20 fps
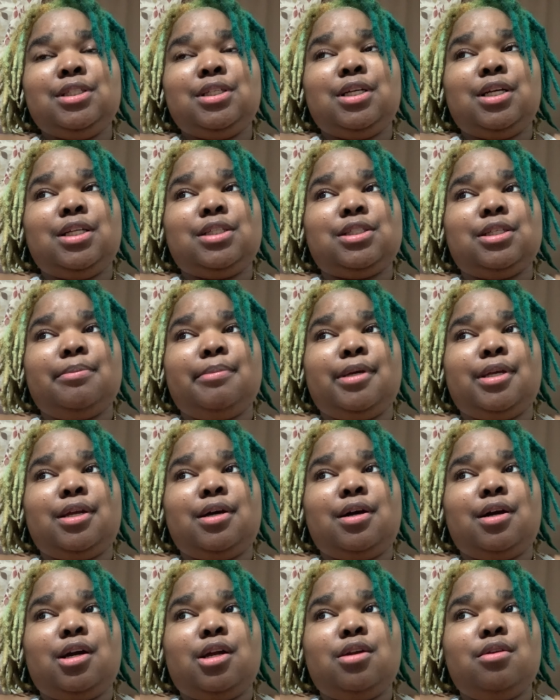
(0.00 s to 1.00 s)
I say, man, I
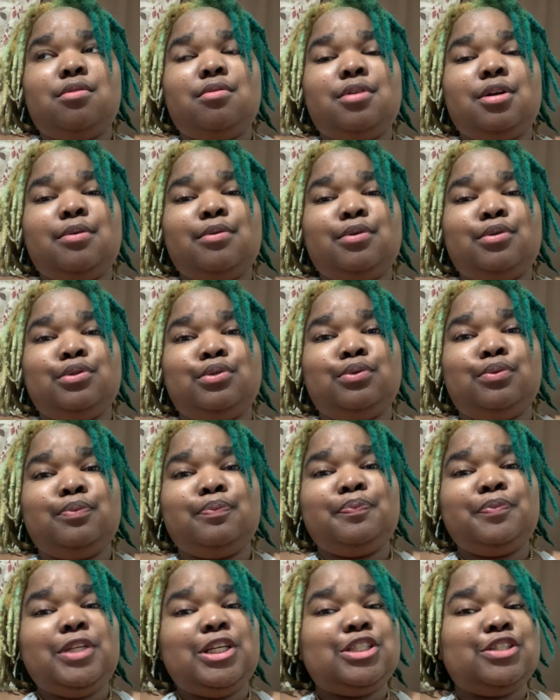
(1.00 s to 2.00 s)
already know what I'm gonna do.
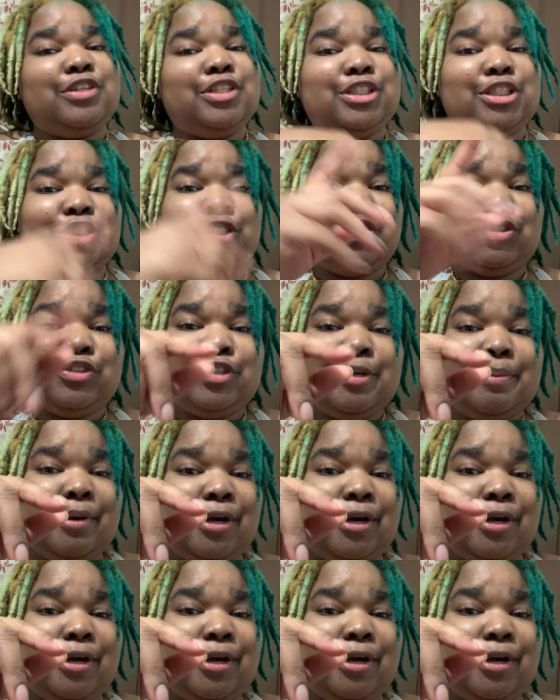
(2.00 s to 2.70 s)
So it's this trick.